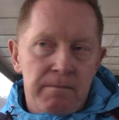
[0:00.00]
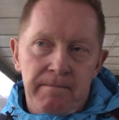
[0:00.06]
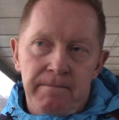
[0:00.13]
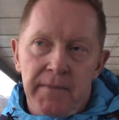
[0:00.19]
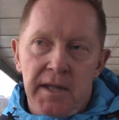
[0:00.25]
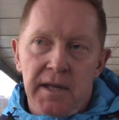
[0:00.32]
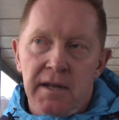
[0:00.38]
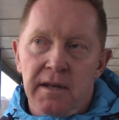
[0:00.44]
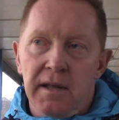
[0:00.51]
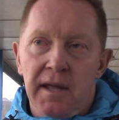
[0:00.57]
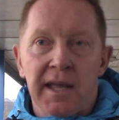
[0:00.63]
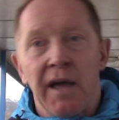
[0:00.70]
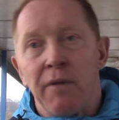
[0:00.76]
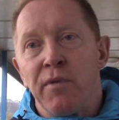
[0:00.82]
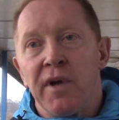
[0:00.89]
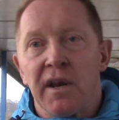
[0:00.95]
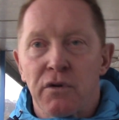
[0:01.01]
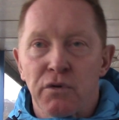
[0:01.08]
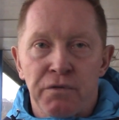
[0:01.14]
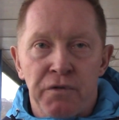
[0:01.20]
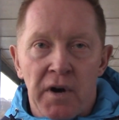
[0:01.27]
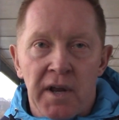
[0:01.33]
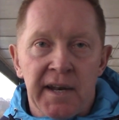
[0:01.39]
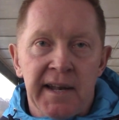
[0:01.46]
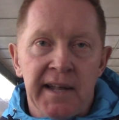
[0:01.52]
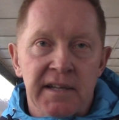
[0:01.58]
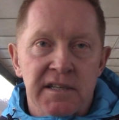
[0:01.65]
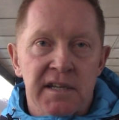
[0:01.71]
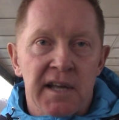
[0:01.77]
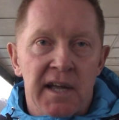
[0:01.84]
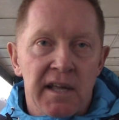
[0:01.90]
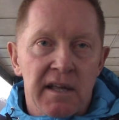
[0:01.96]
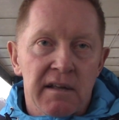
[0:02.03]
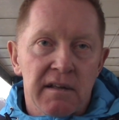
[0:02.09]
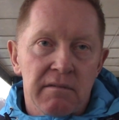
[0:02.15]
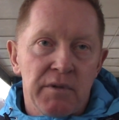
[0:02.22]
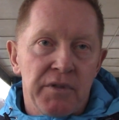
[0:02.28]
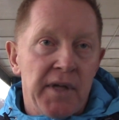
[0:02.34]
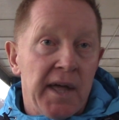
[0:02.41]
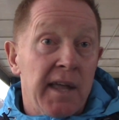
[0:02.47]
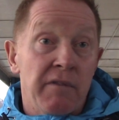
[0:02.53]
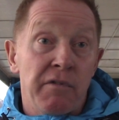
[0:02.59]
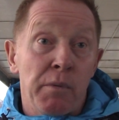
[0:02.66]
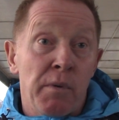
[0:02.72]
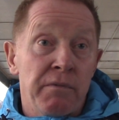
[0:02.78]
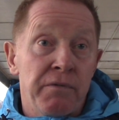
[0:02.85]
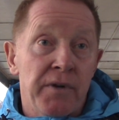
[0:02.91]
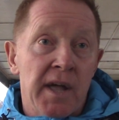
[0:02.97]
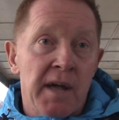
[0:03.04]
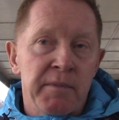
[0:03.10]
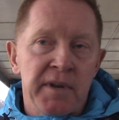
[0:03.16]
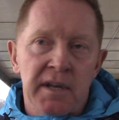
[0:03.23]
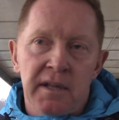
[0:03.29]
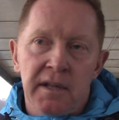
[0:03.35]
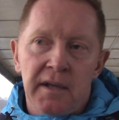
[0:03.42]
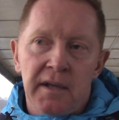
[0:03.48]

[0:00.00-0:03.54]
And again, we had a good following here today. We thank everyone for coming.